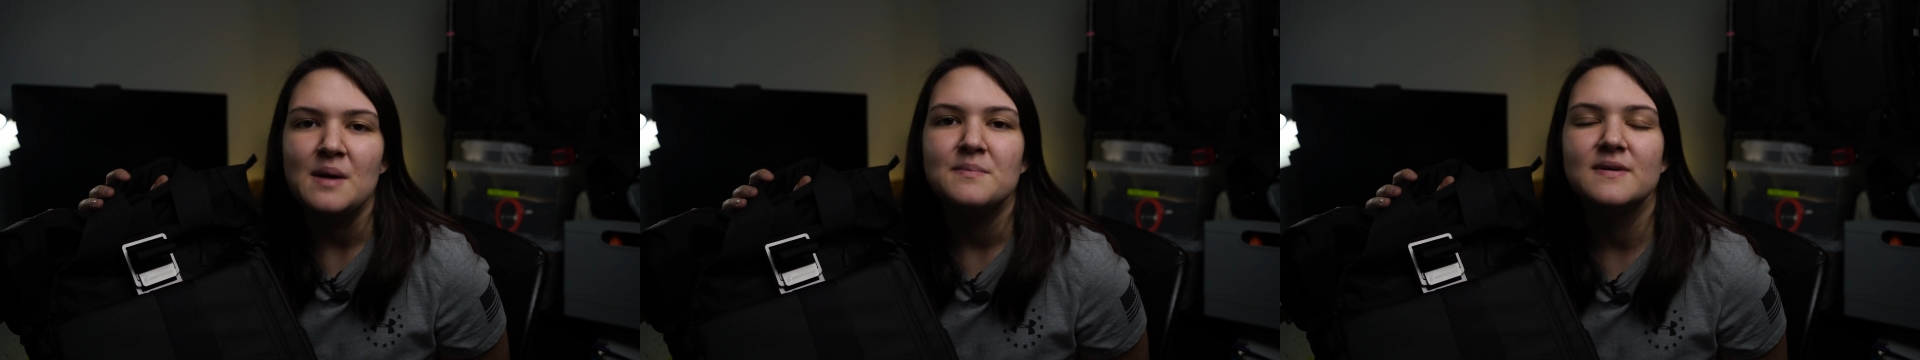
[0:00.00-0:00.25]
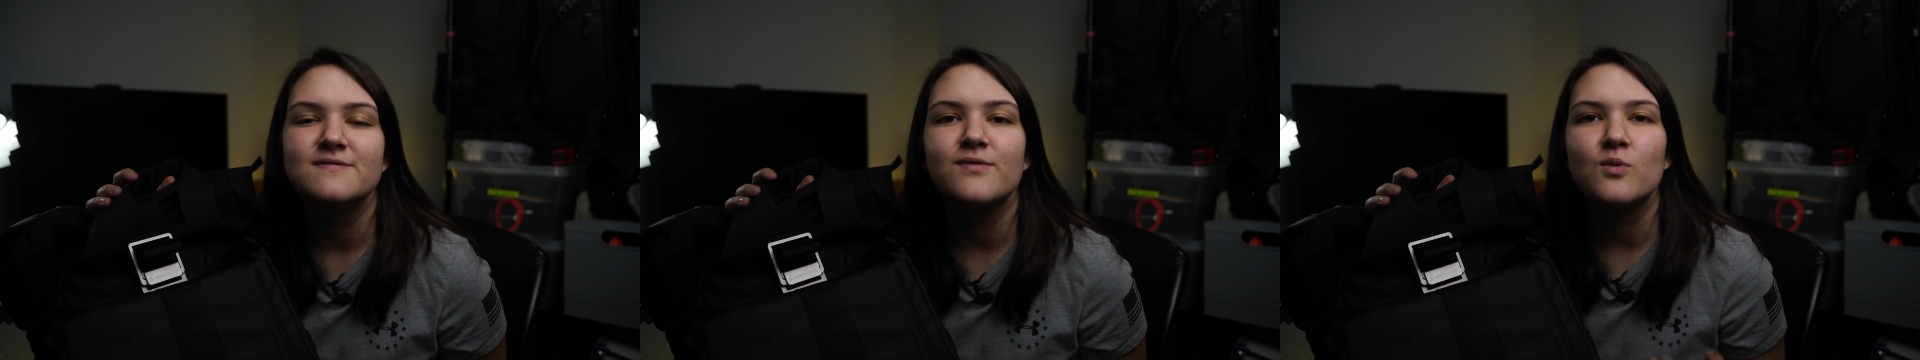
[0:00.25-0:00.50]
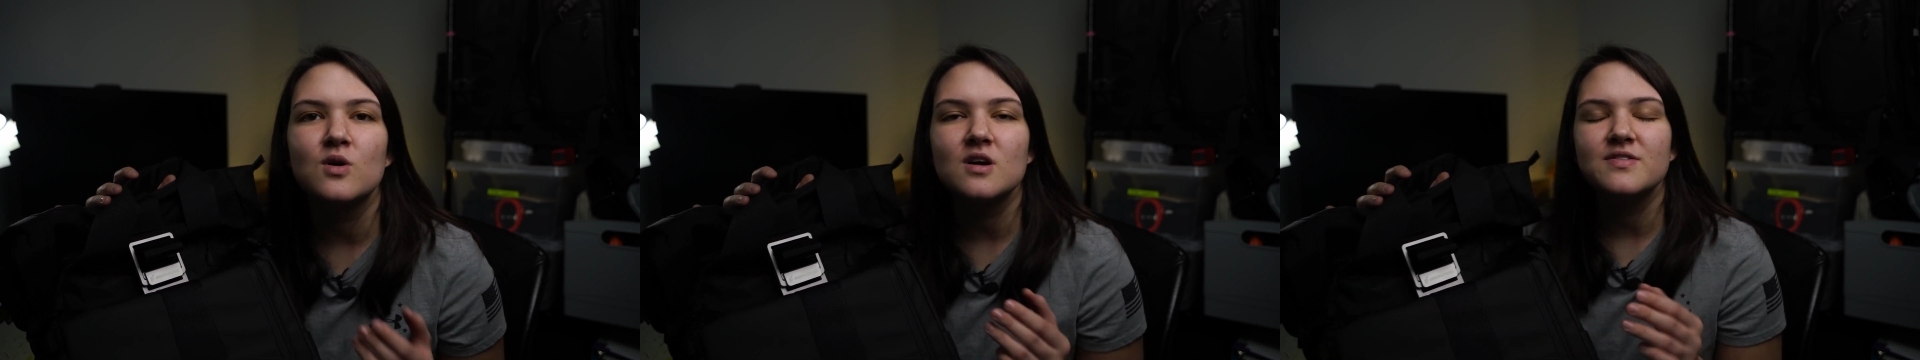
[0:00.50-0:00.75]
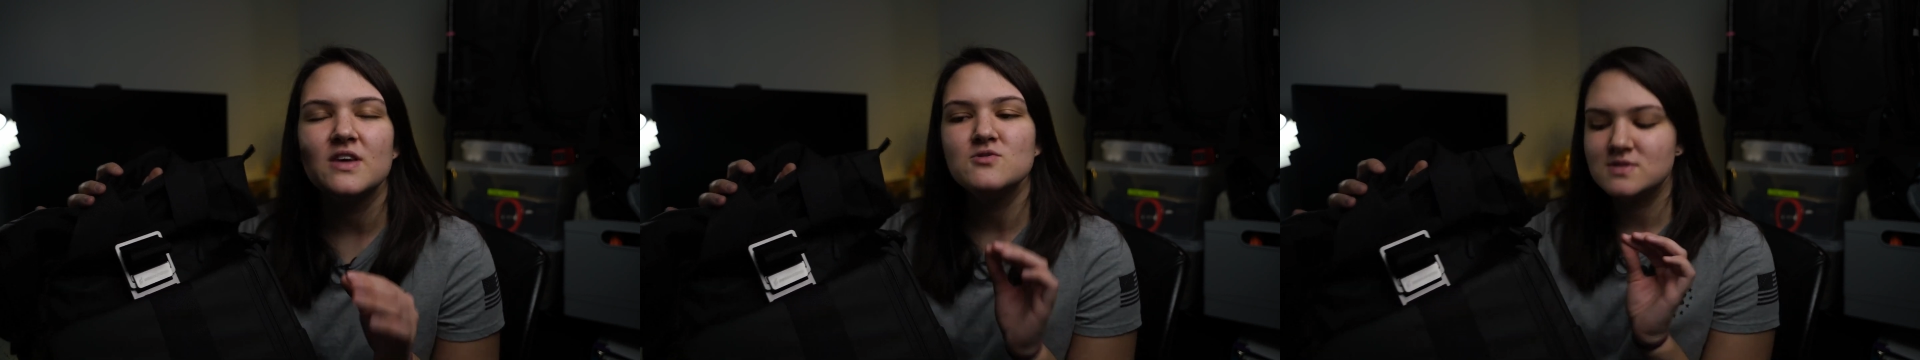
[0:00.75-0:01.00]
Before,
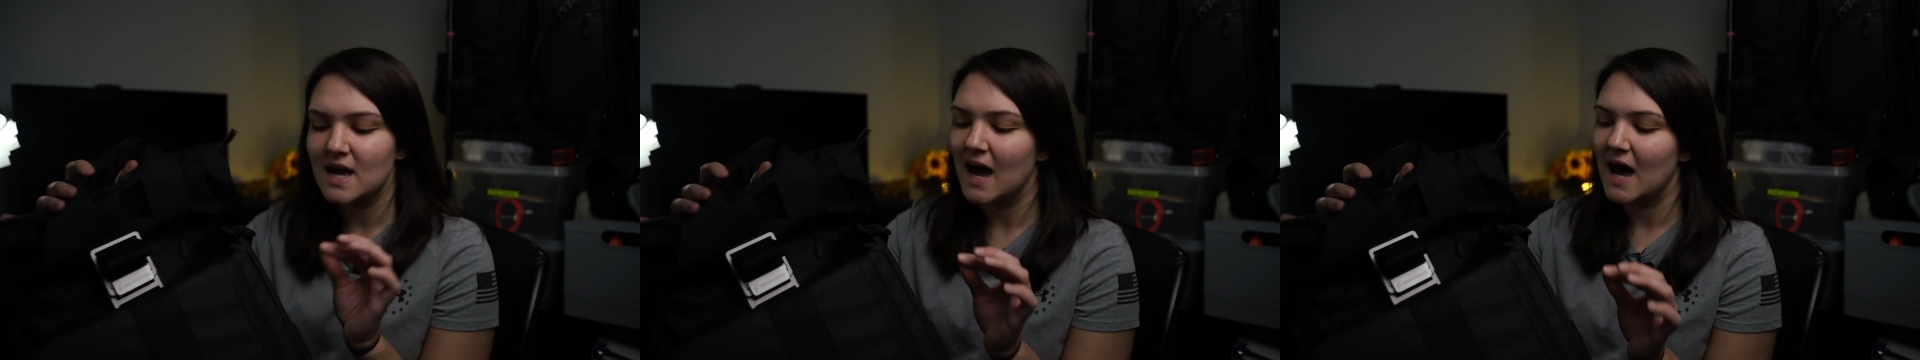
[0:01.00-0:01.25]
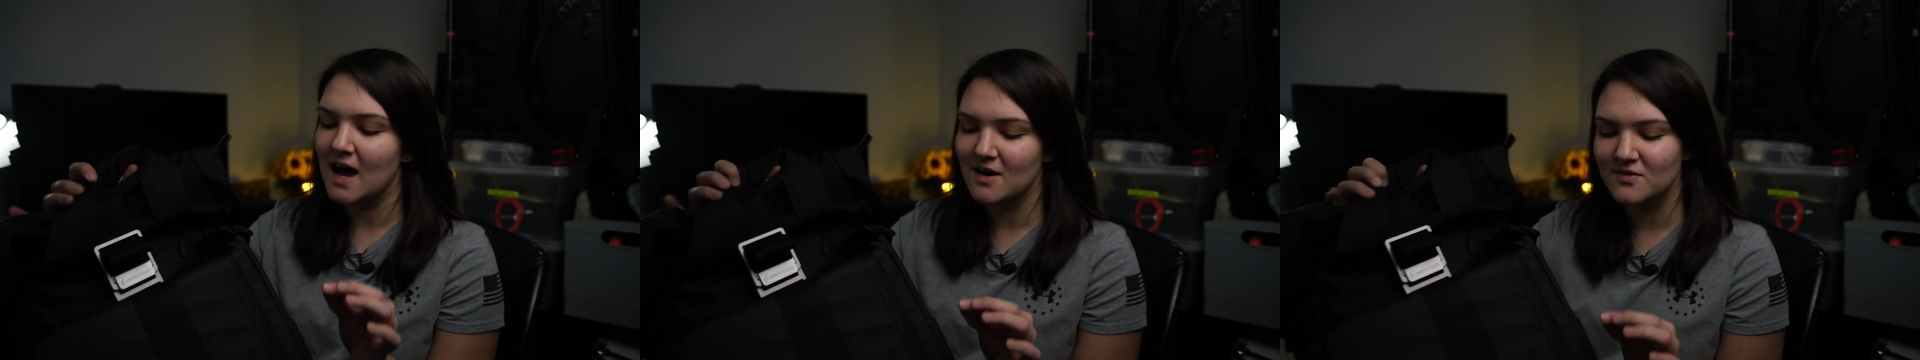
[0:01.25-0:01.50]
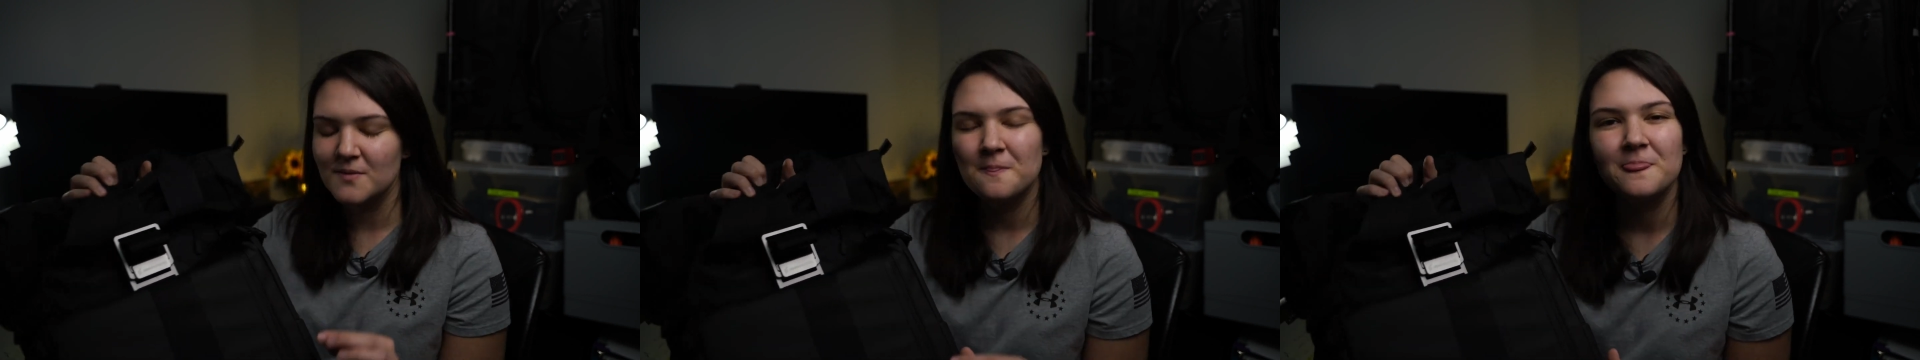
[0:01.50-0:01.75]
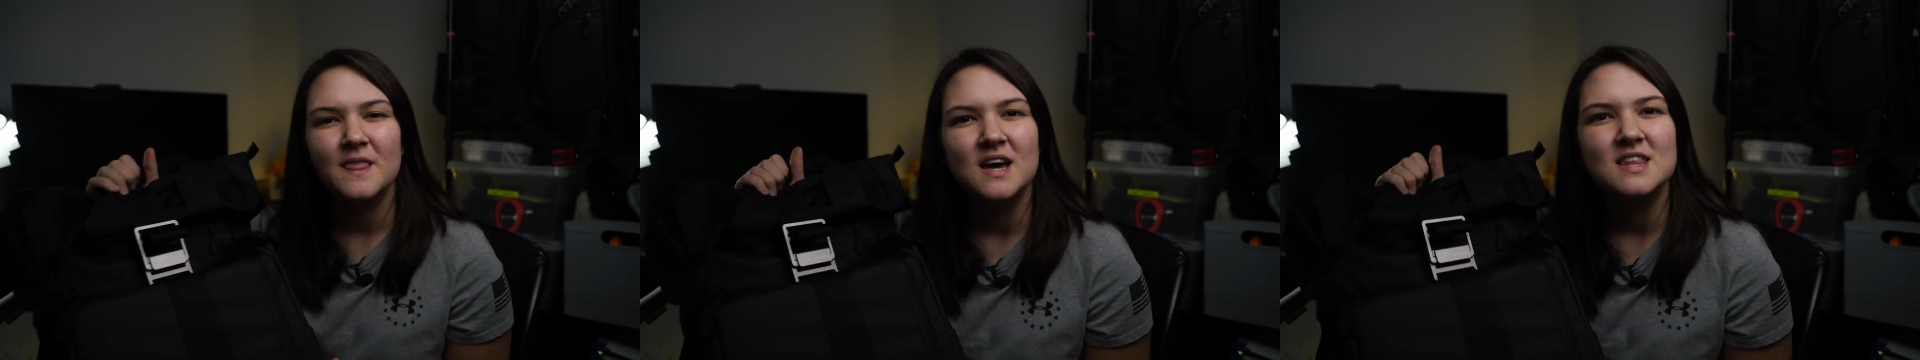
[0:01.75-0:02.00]
they used to have
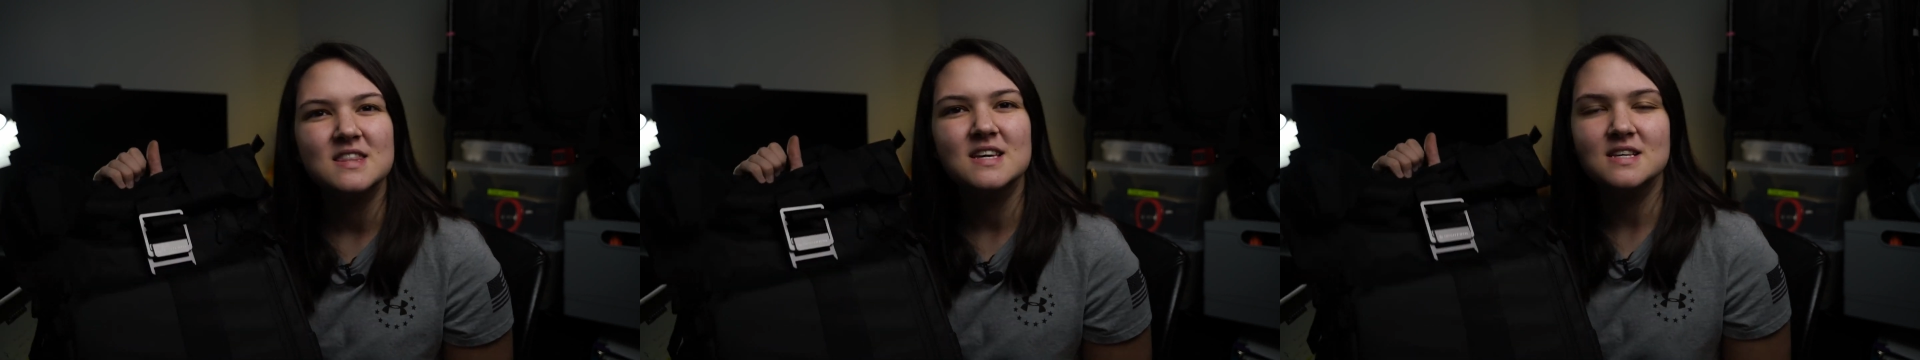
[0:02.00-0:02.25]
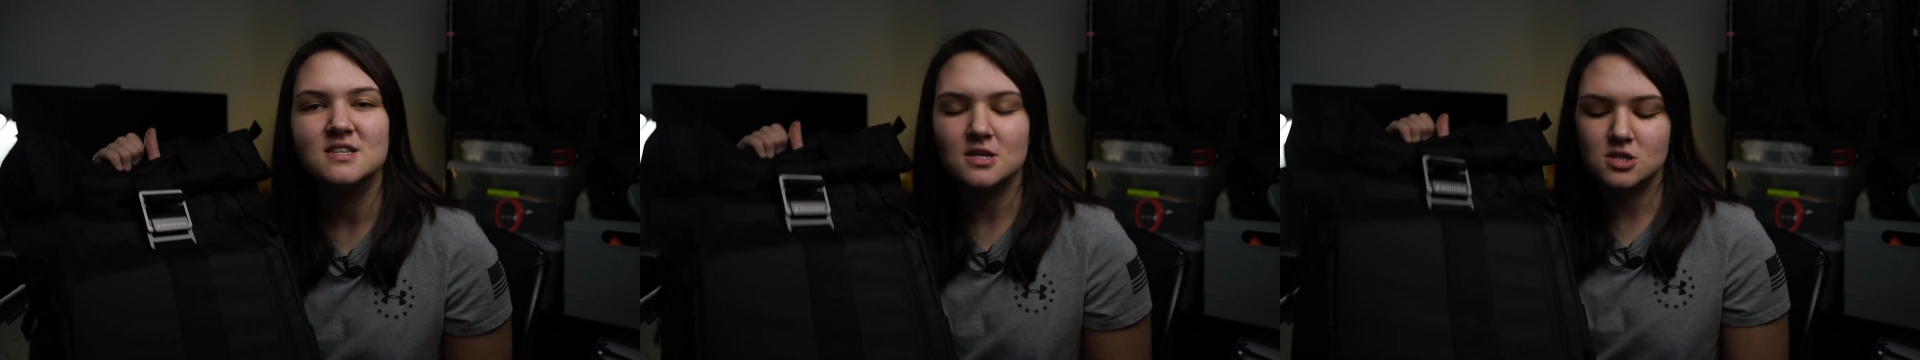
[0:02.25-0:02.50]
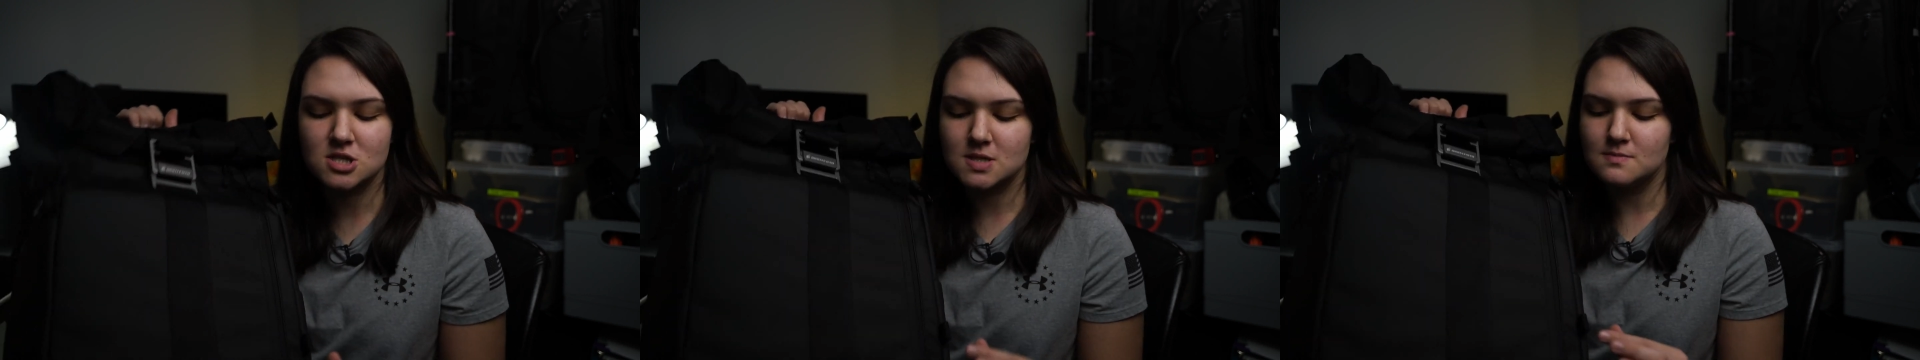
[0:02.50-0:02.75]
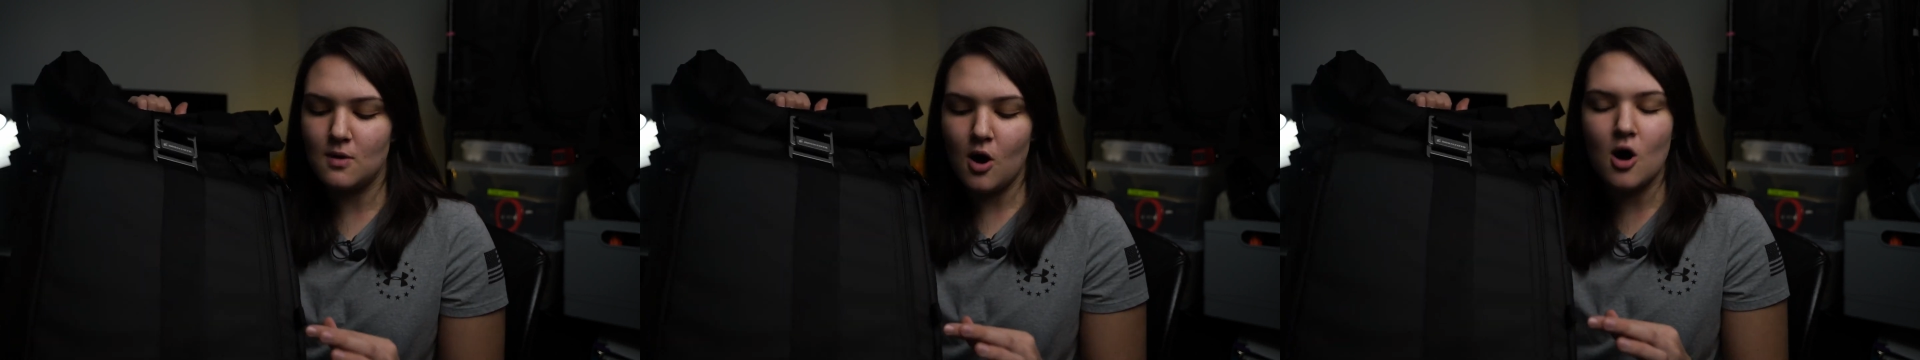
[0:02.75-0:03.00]
these
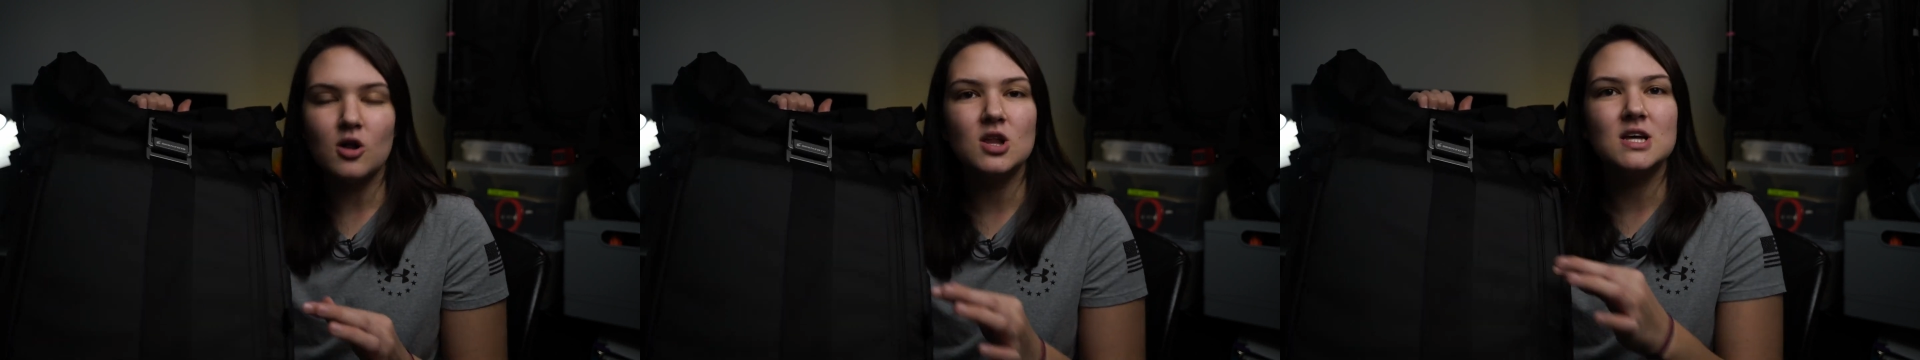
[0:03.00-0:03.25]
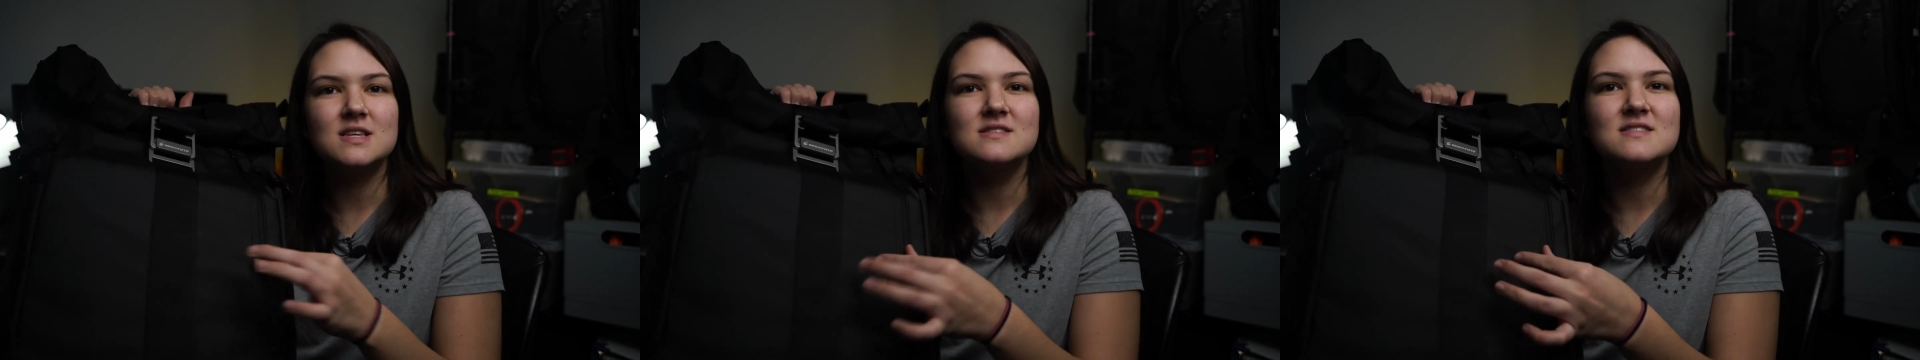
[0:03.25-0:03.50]
small